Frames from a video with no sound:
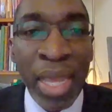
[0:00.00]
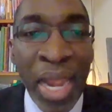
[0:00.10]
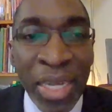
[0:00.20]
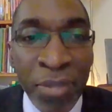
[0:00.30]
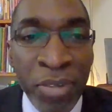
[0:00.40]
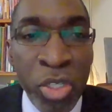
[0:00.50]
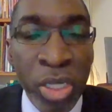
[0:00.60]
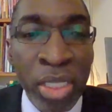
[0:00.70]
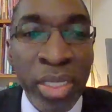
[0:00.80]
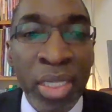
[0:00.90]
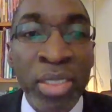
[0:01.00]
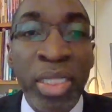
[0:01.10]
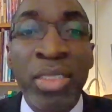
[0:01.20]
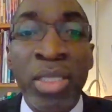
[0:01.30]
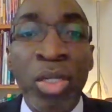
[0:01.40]
artificial
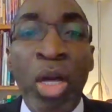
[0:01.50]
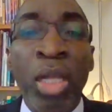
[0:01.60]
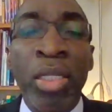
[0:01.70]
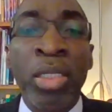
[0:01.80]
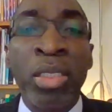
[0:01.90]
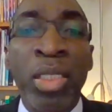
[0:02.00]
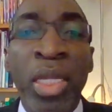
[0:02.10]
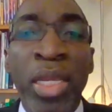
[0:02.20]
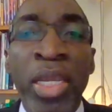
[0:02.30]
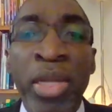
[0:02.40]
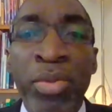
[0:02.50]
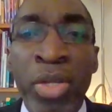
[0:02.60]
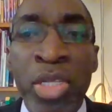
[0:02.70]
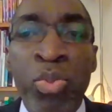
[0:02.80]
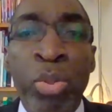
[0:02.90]
intelligence, and other areas.